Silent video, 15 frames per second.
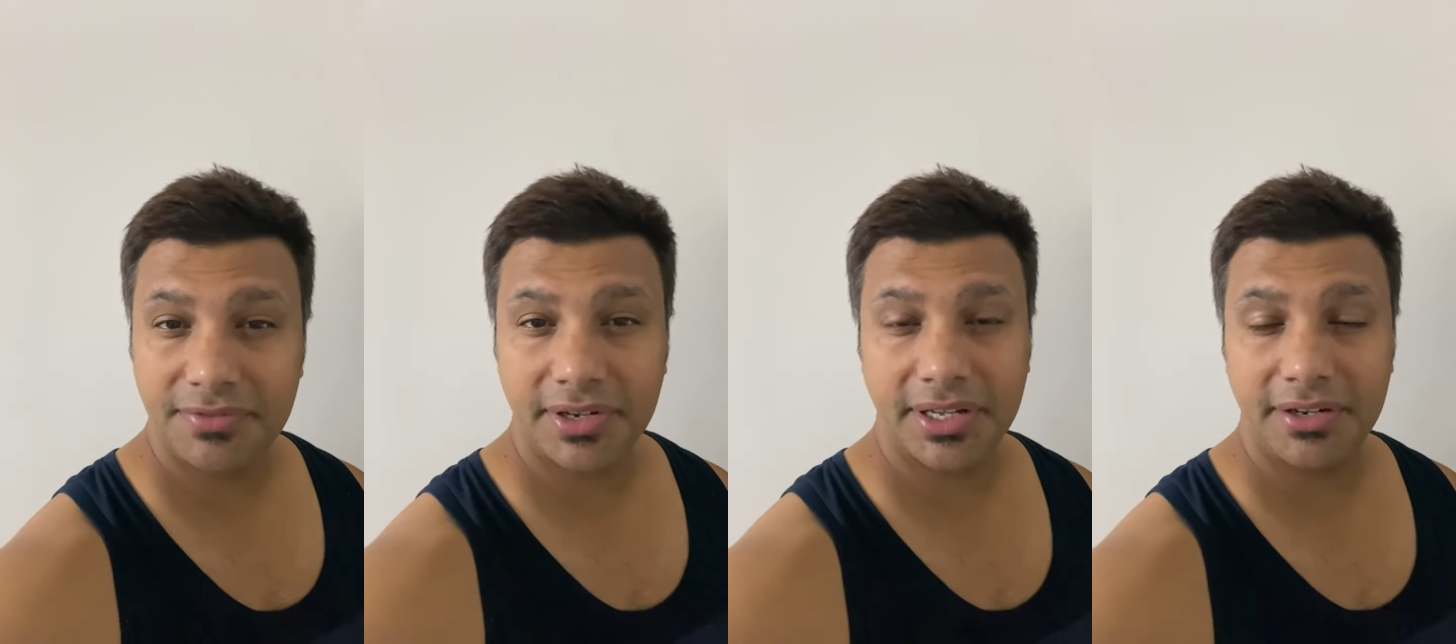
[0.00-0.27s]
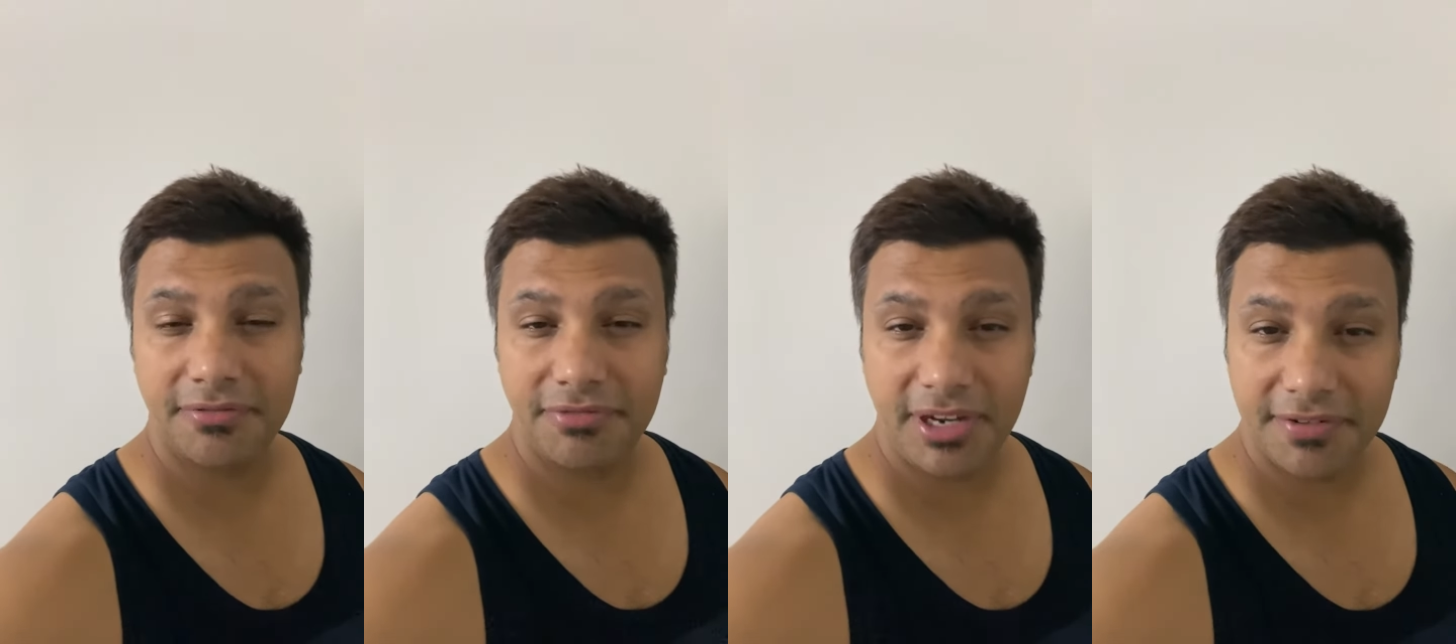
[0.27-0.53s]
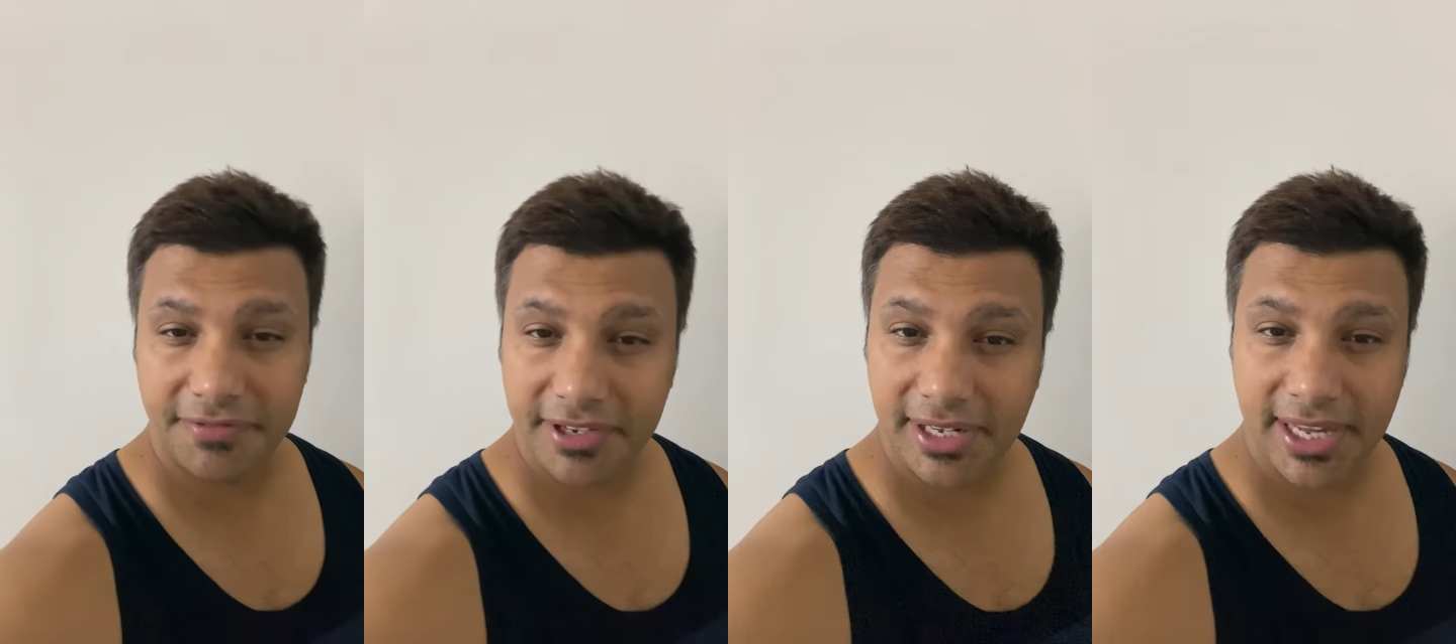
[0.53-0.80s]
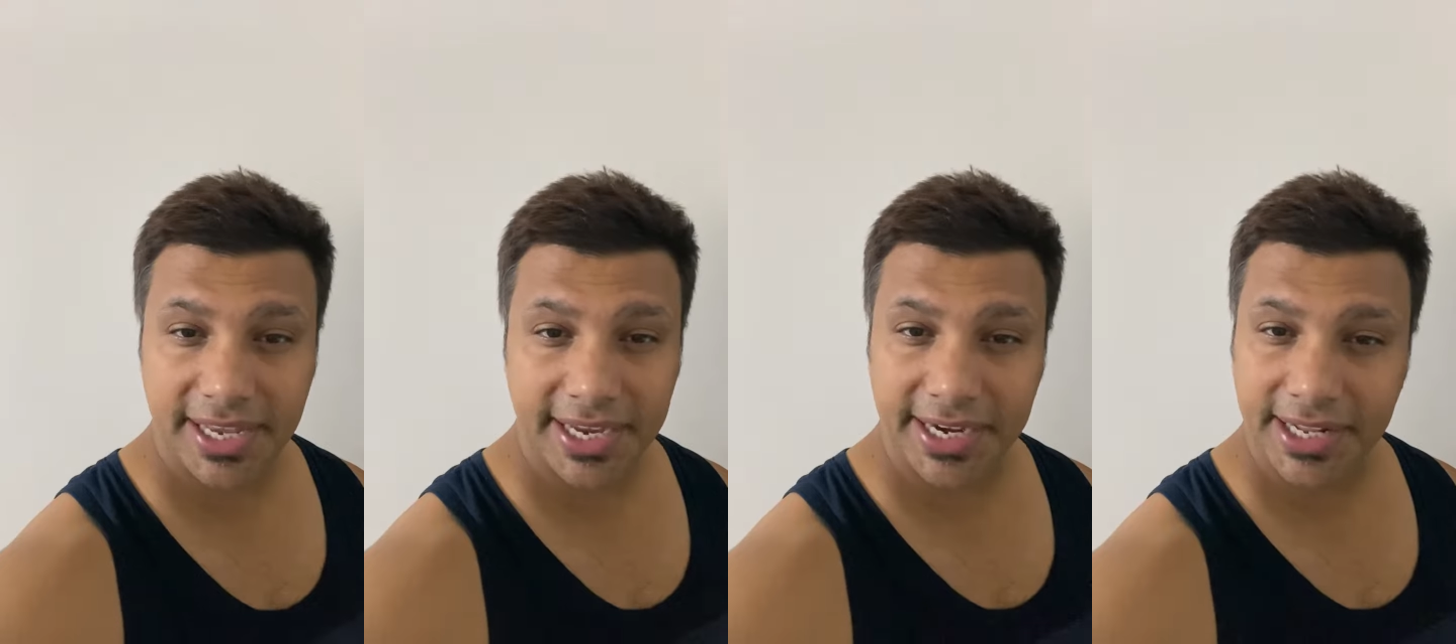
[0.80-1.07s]
fucking if I feel
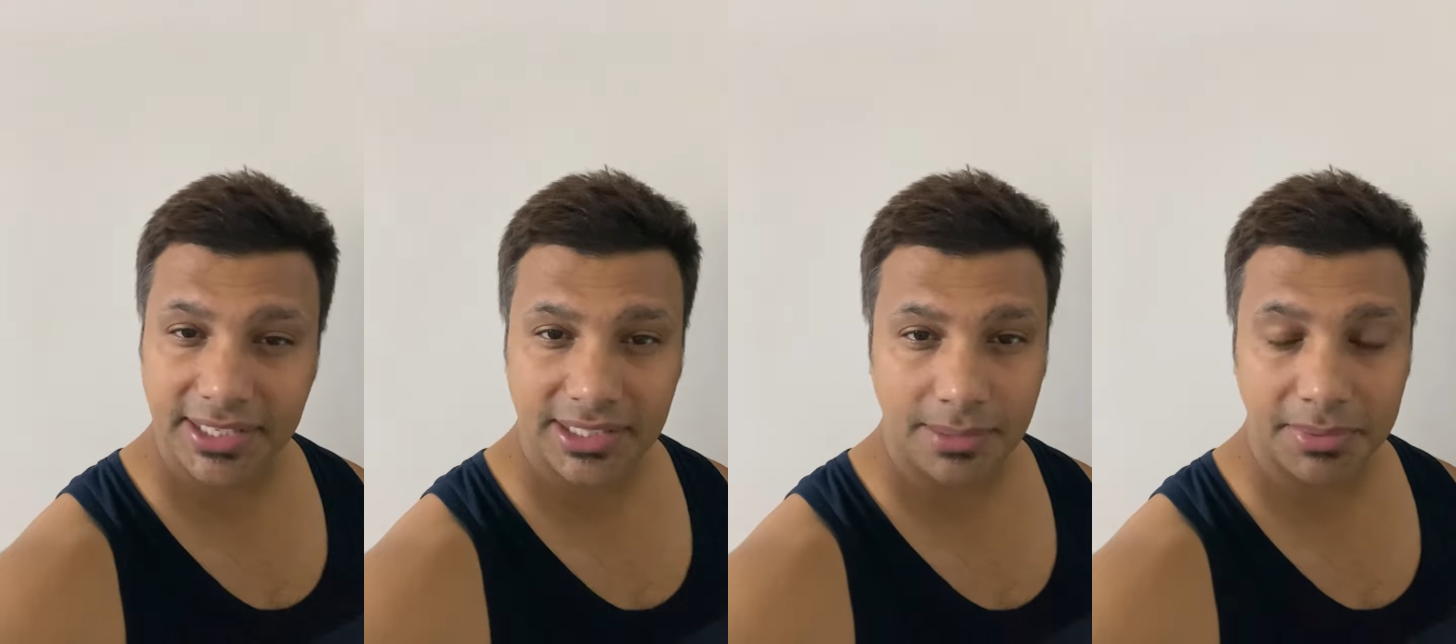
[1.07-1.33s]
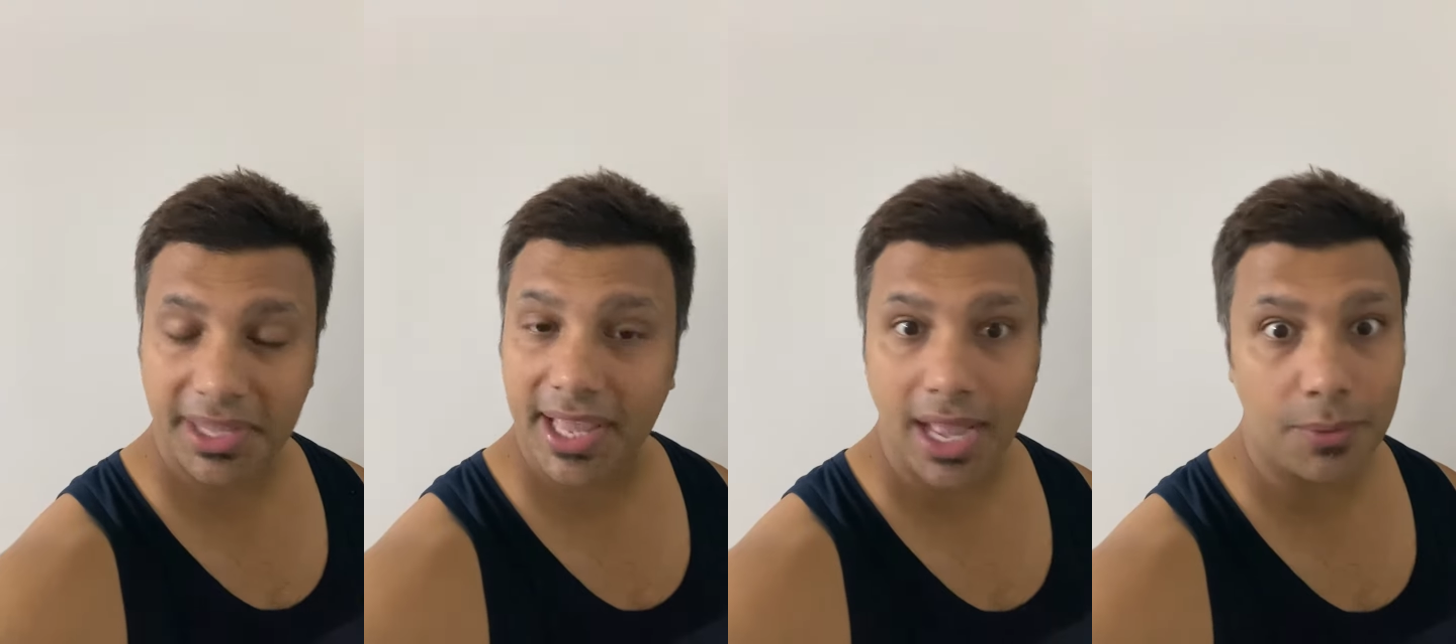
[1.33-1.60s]
like eating something,